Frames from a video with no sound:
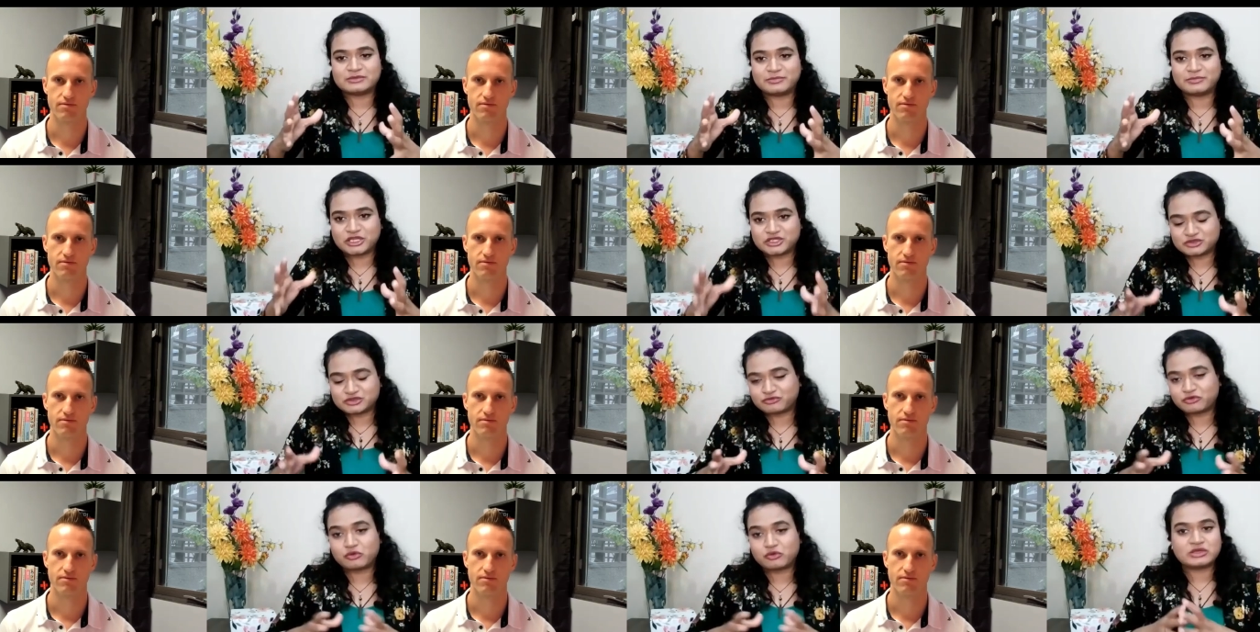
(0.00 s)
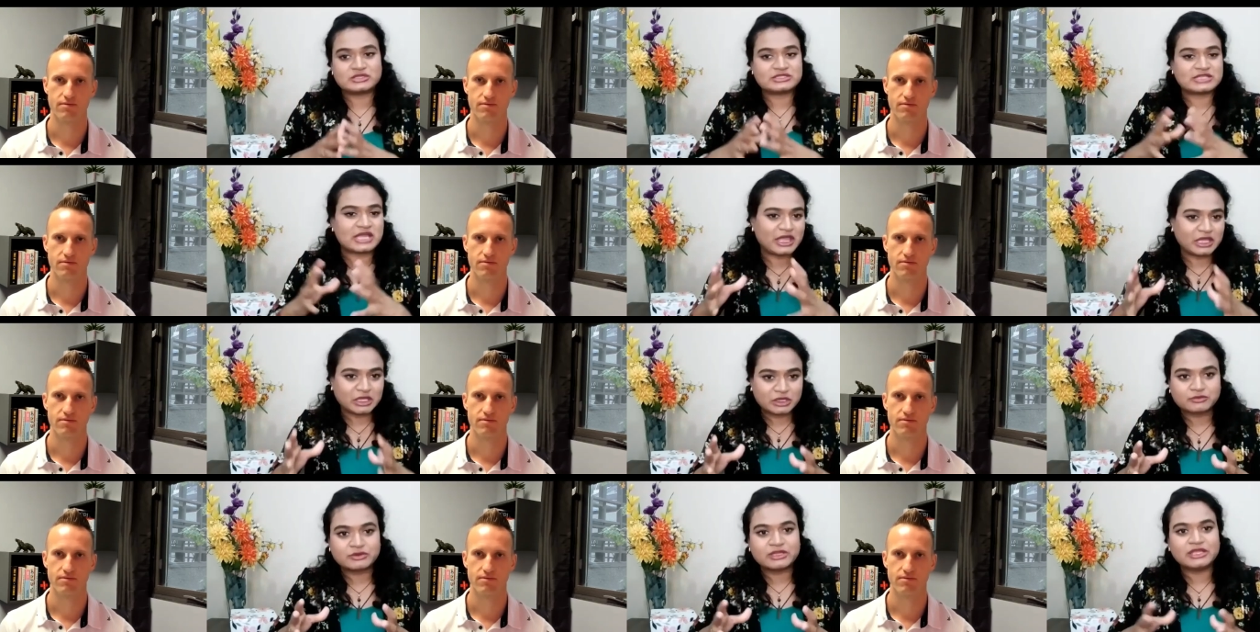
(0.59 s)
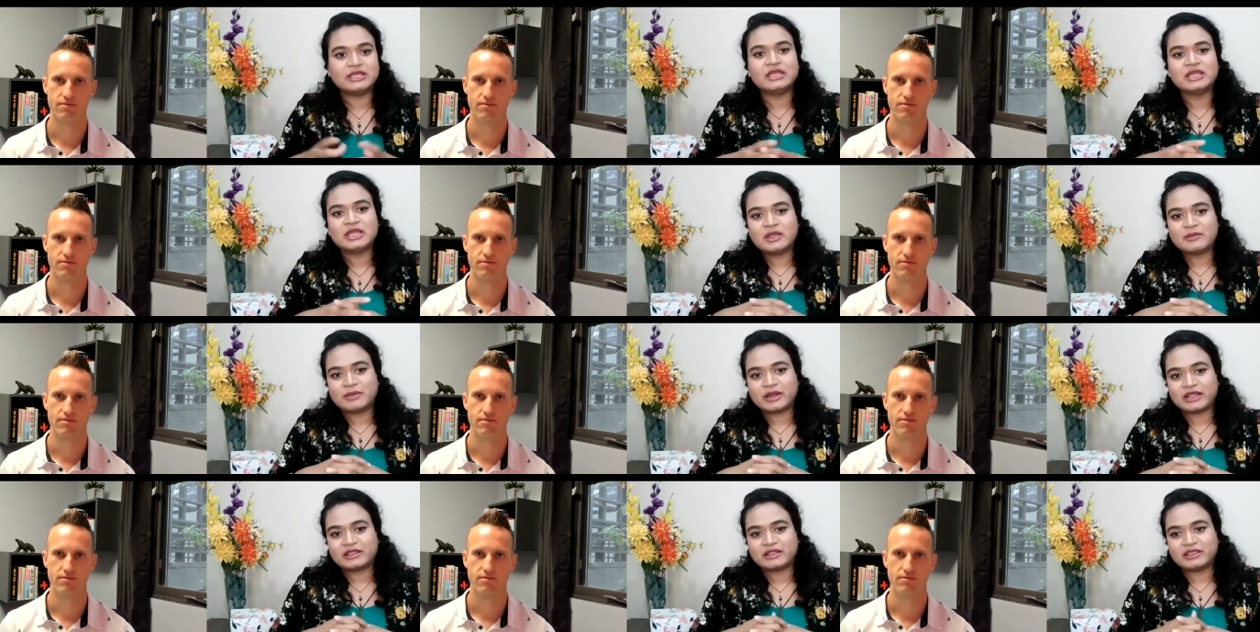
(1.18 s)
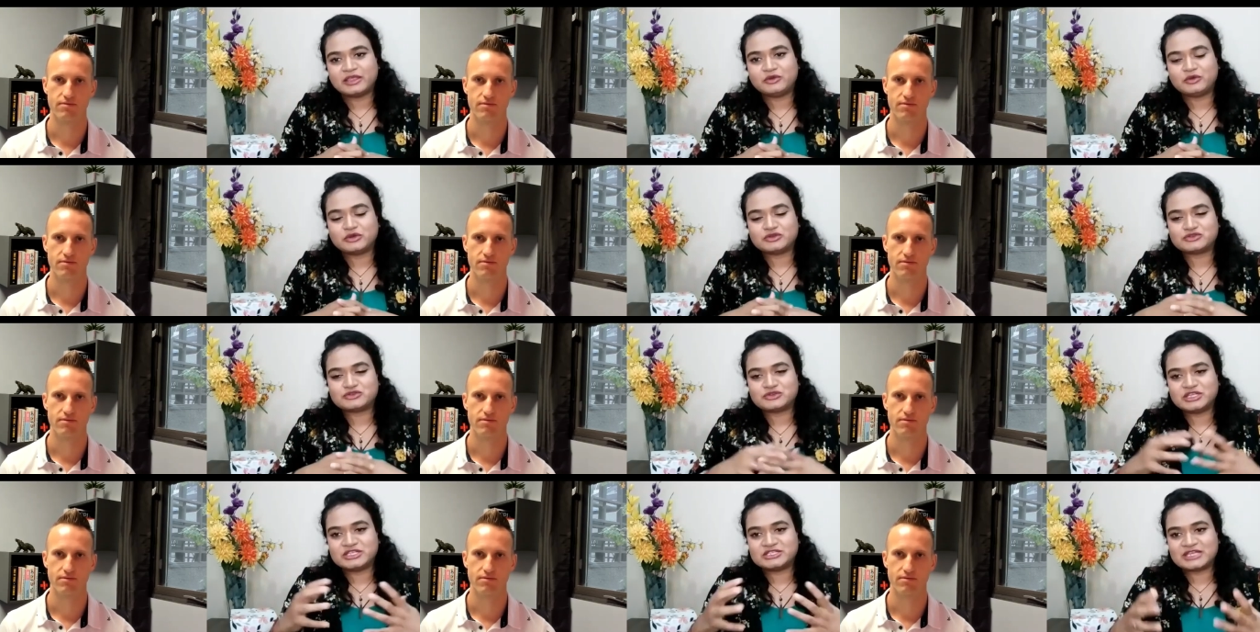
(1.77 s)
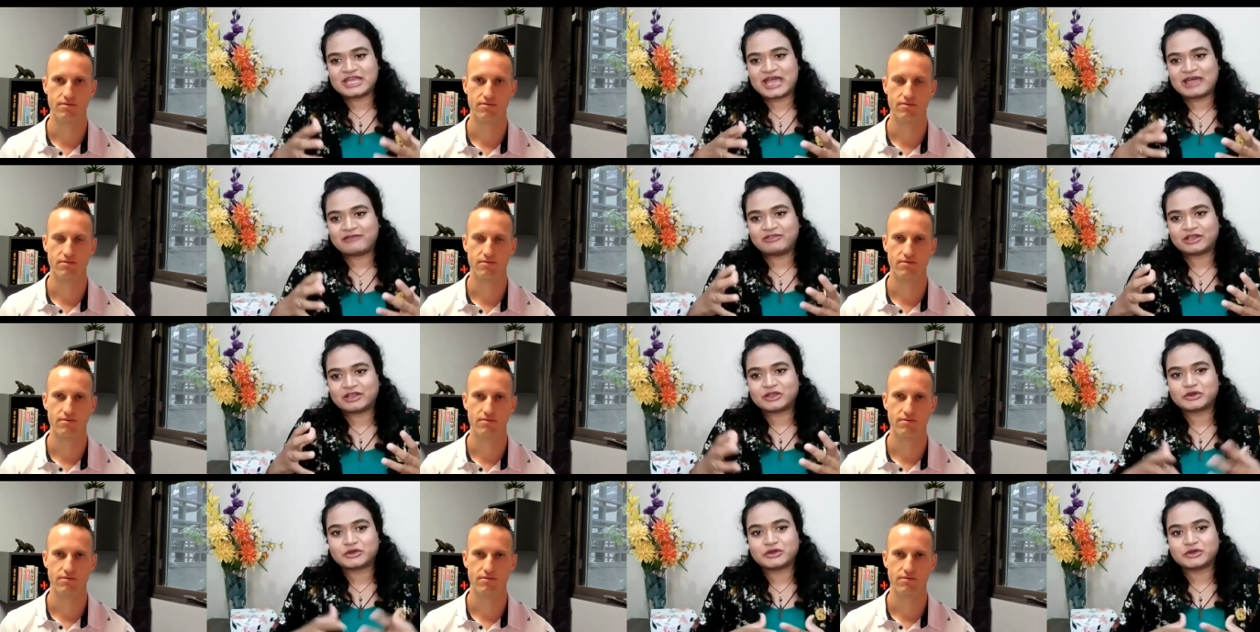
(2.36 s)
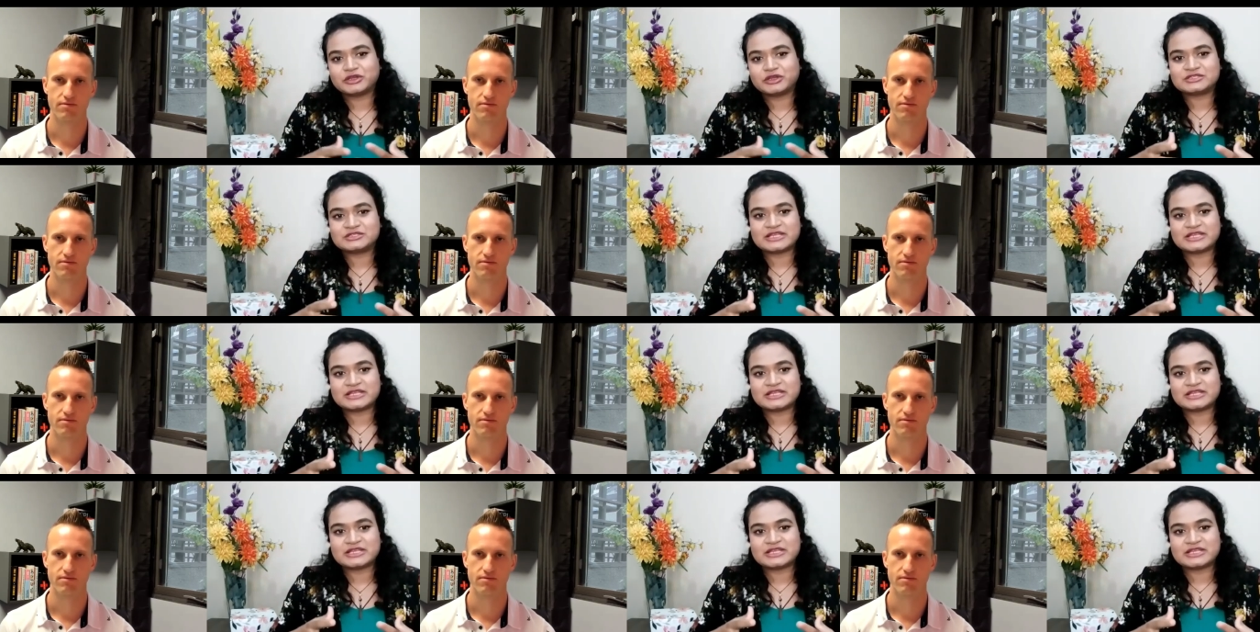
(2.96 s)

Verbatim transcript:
Speaker 1: and patient focus. I agree, but I think you also need to have that career